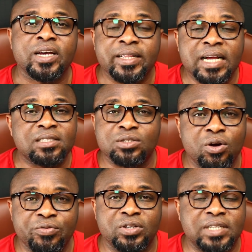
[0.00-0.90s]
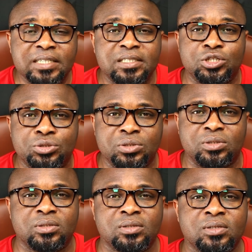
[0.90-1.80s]
That's obvious. That's the
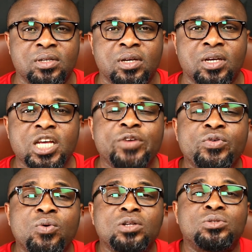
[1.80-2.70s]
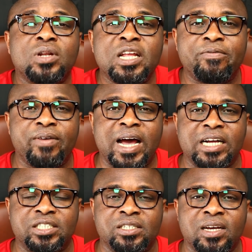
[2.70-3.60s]
truth. If you want to live
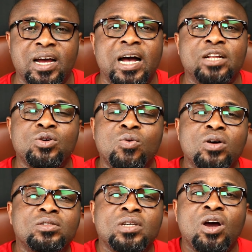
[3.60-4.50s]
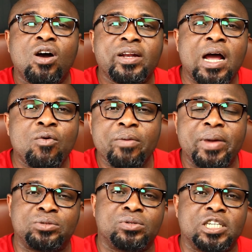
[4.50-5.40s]
large and you want other
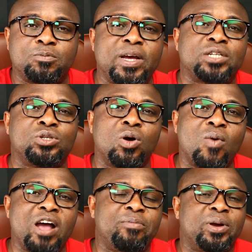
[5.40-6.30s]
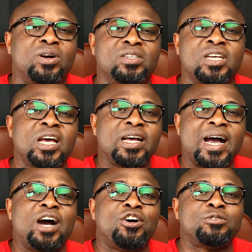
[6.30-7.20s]
women to respect your wife because
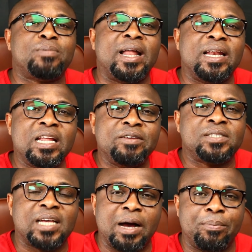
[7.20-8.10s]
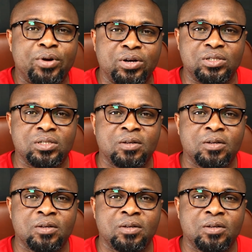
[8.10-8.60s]
her husband lives abroad,